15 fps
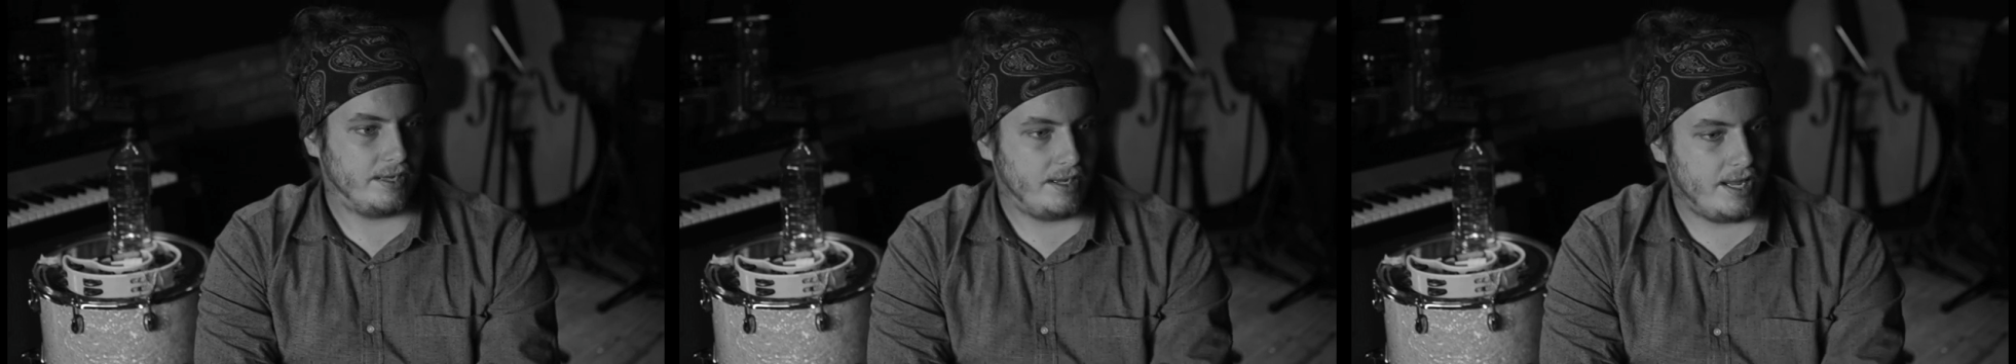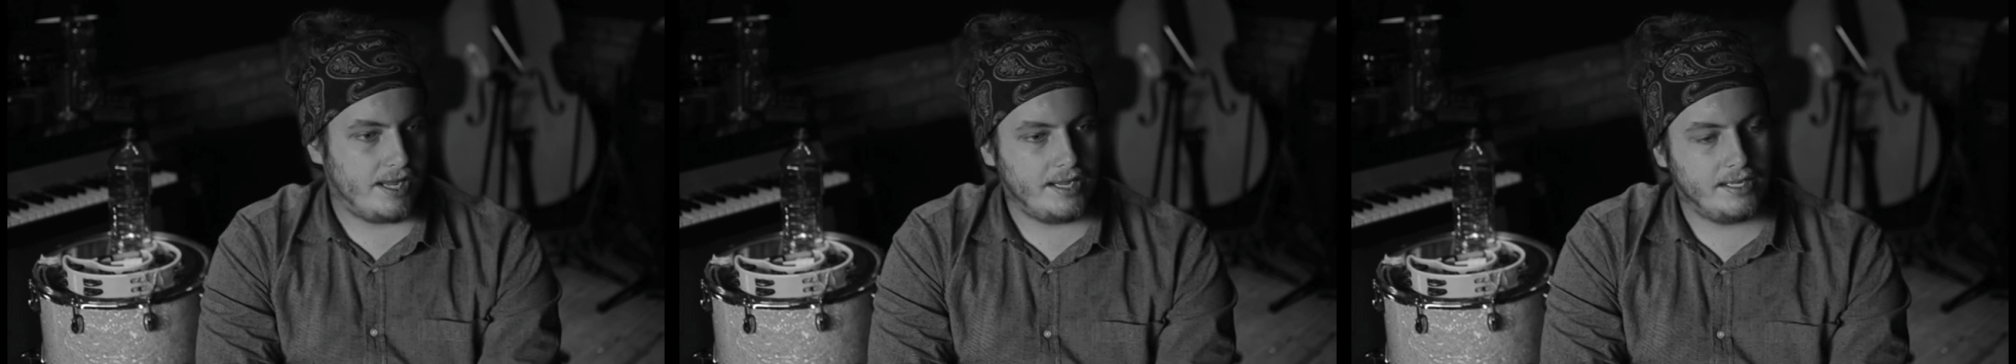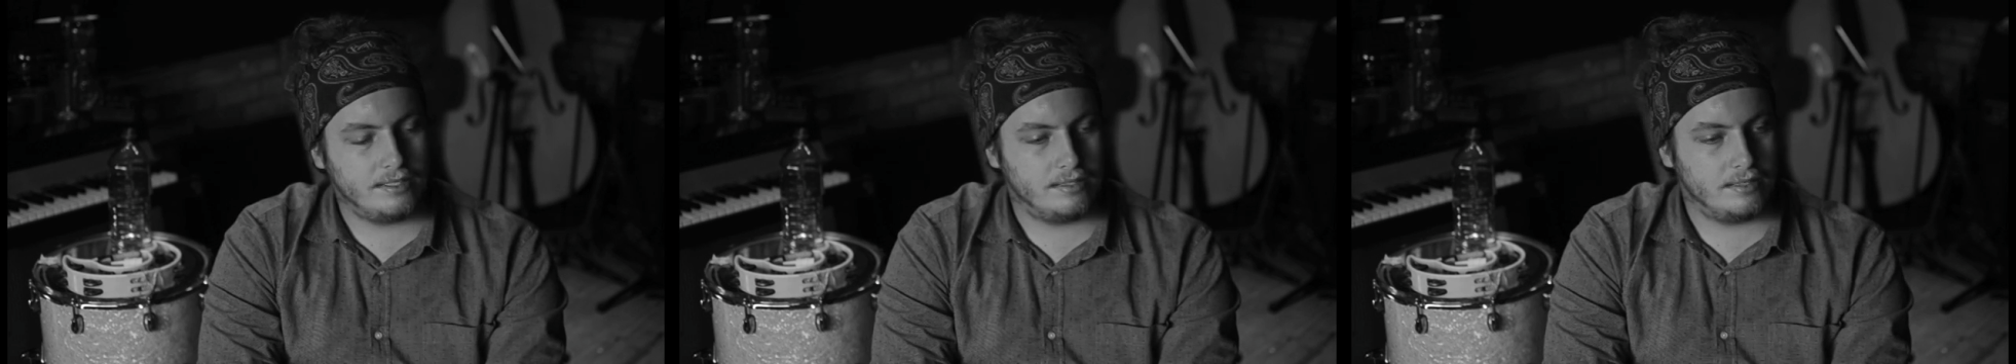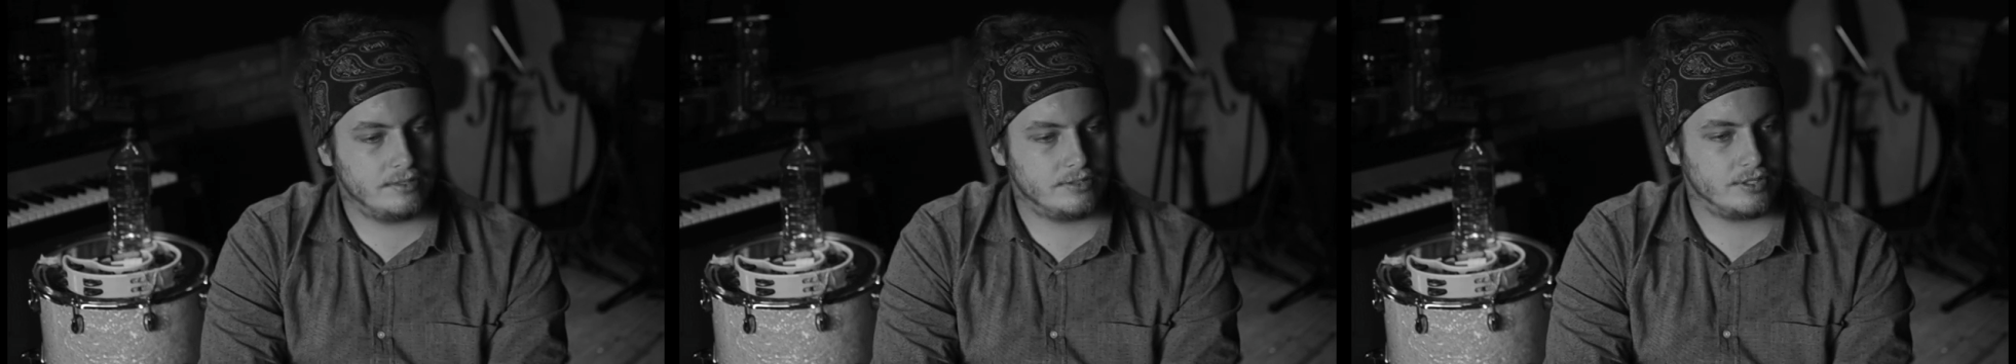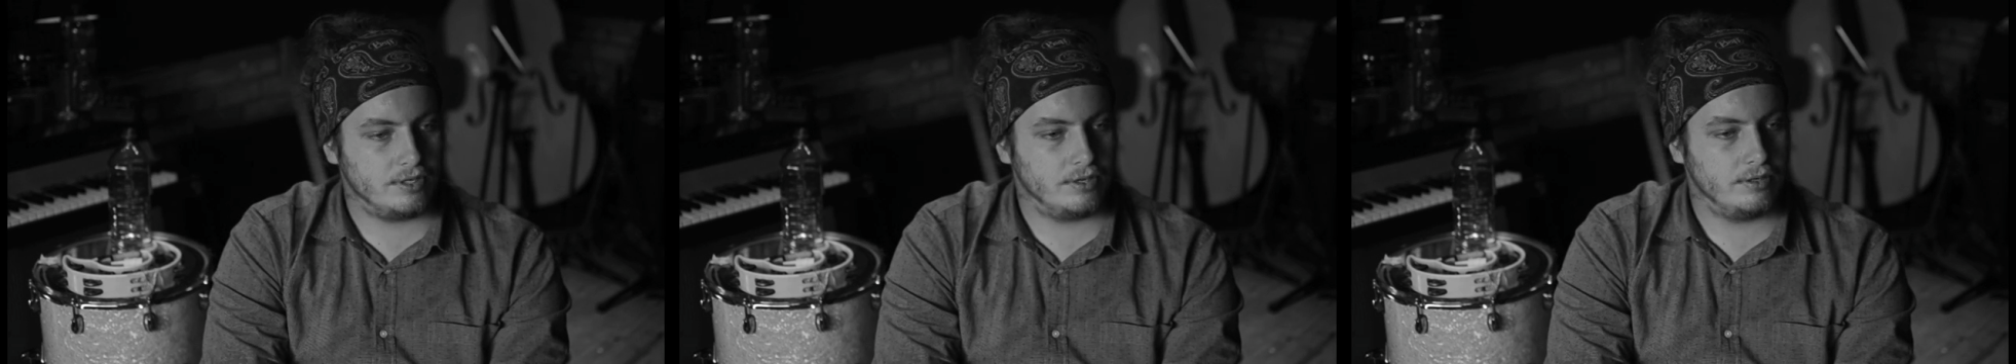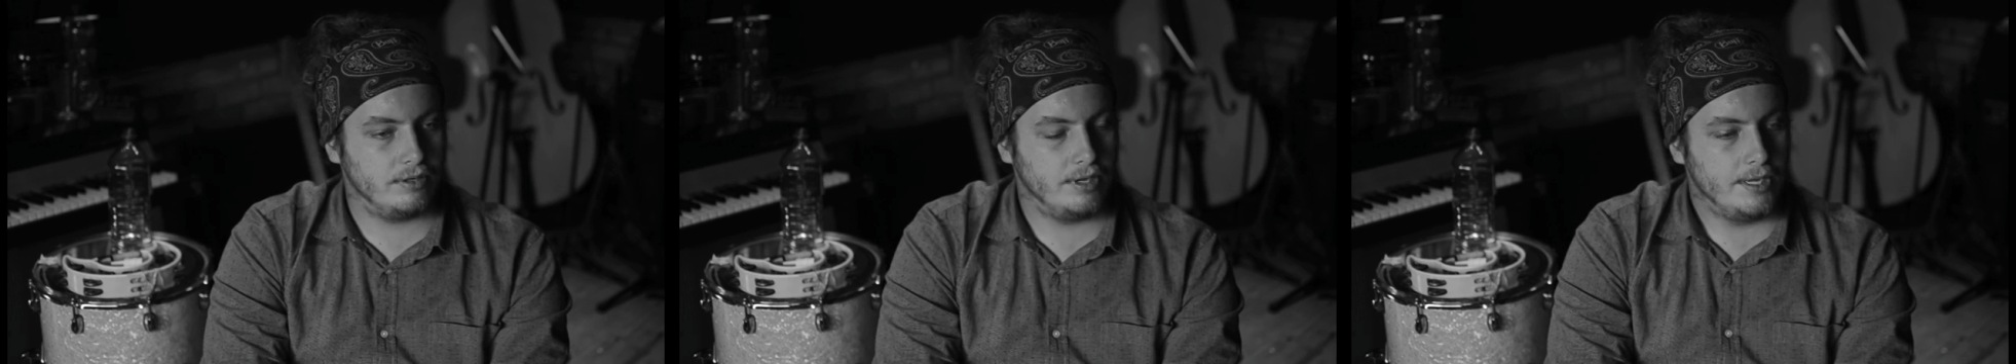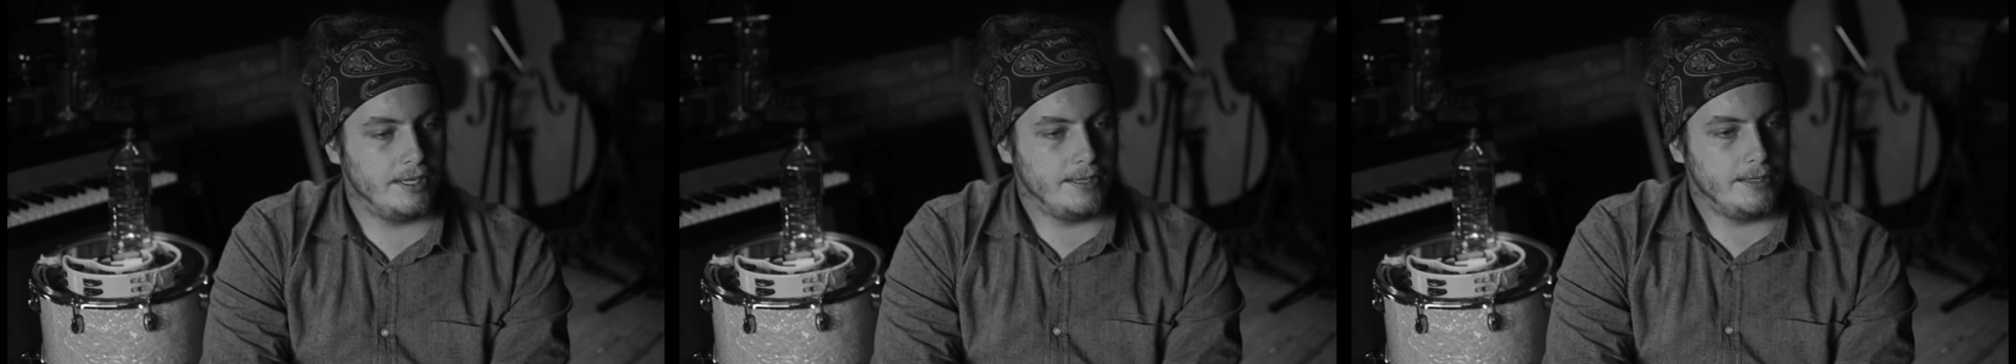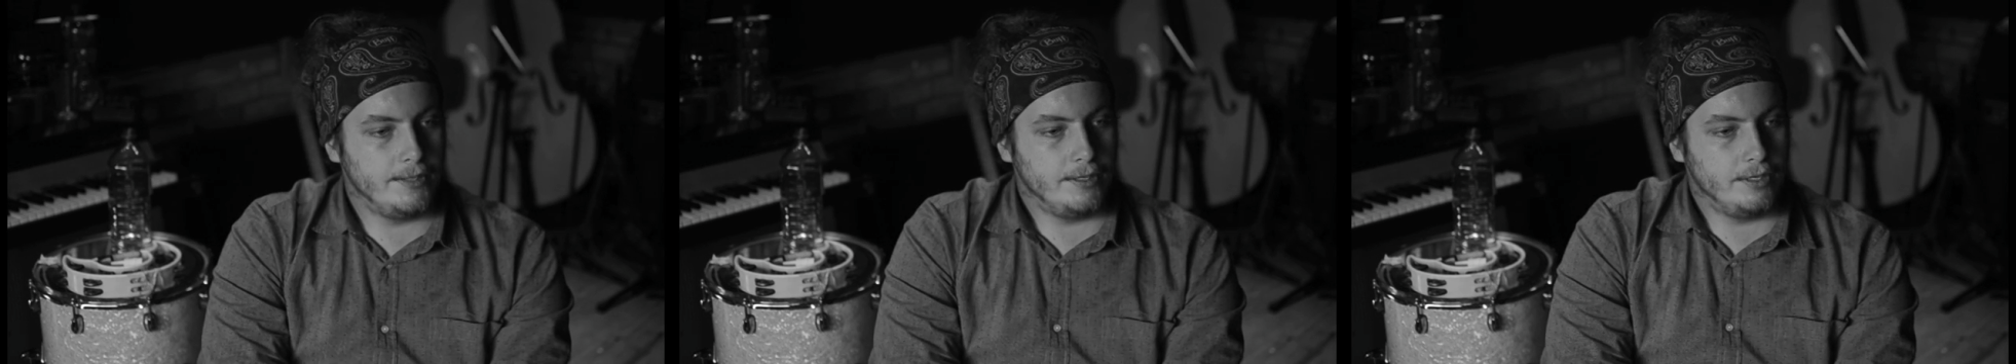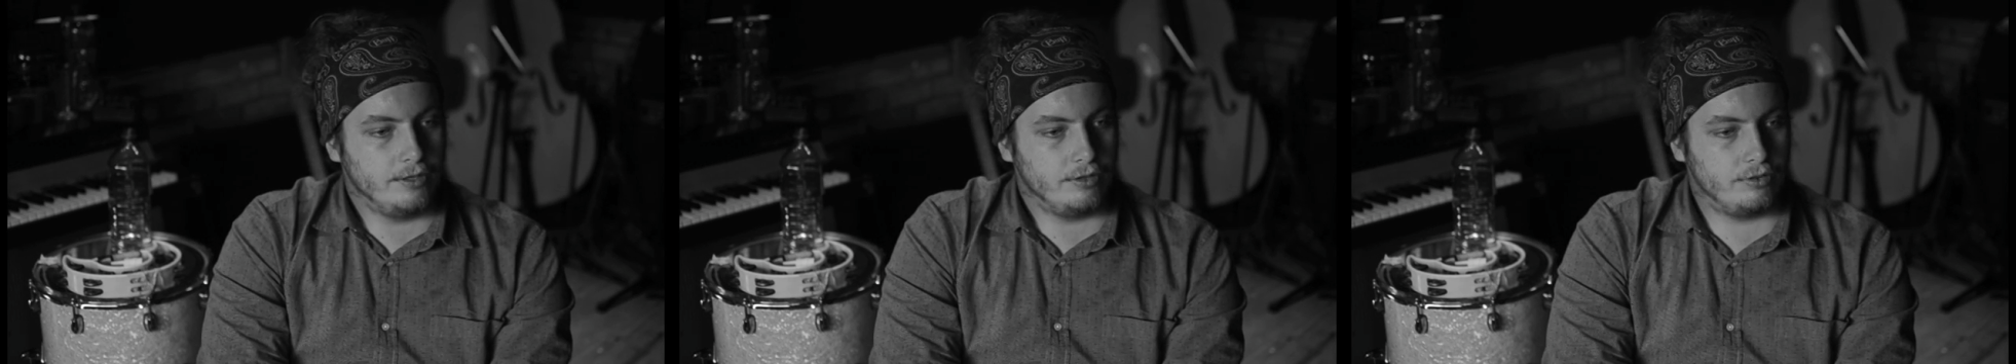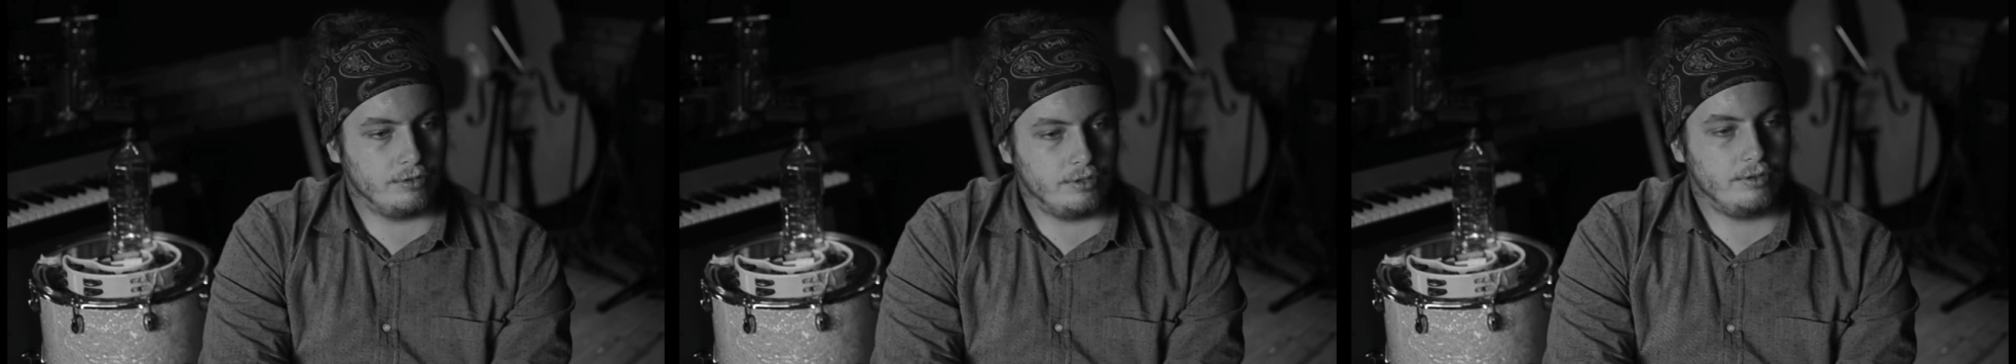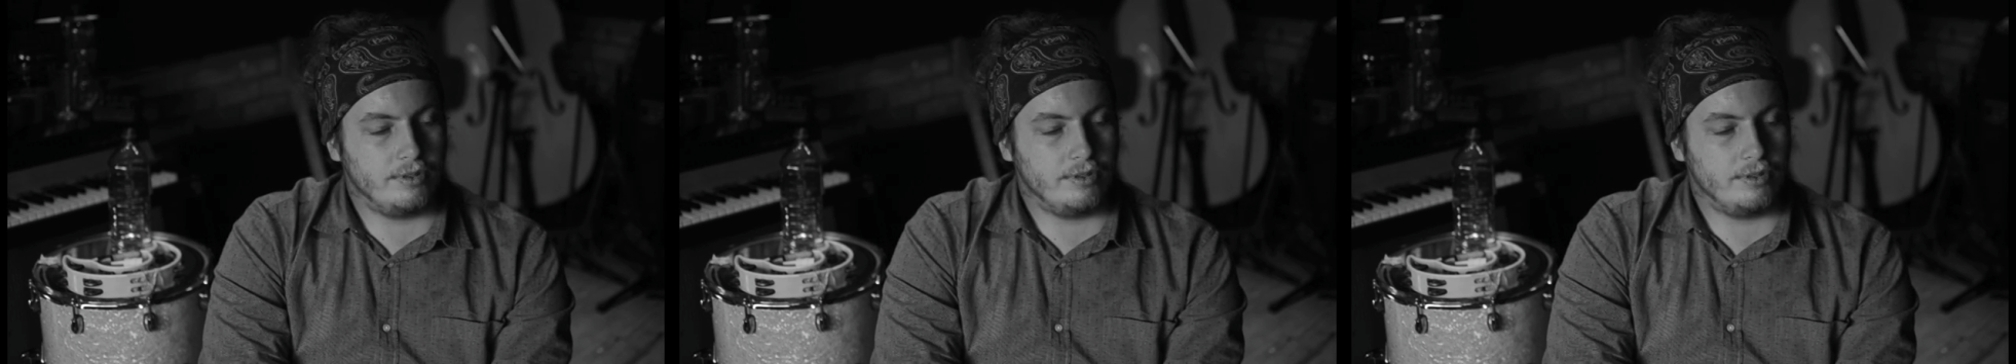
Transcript: And so through